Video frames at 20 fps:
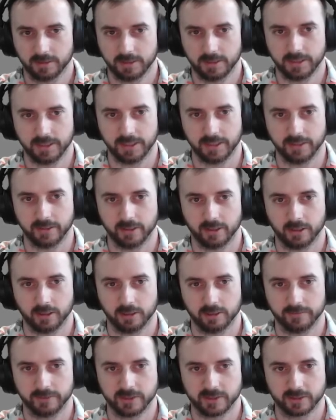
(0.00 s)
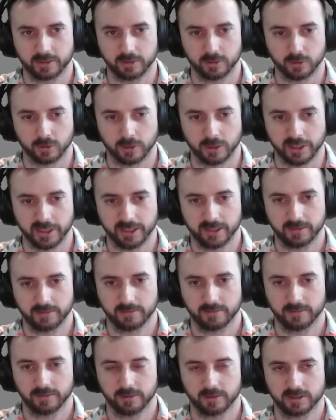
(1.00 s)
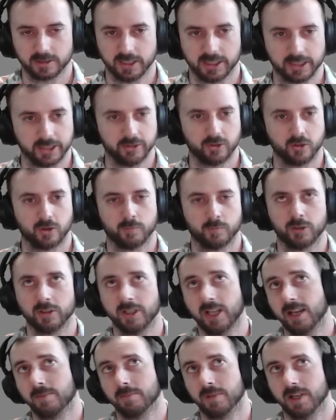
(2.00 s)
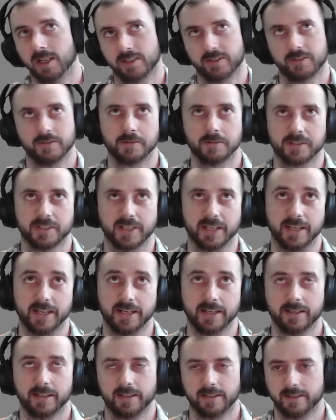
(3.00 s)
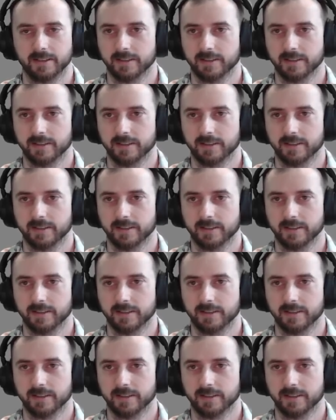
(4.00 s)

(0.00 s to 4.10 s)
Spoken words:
in all of its glory. Looks like a normal light box, you say.